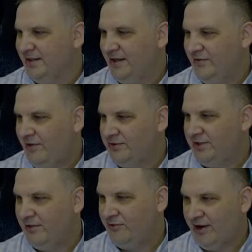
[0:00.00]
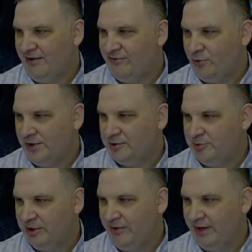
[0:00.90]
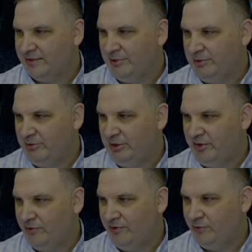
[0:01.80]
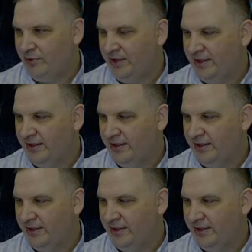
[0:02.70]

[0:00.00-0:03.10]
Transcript: I've never seen a 540 speed Rex. Maybe you mean 340.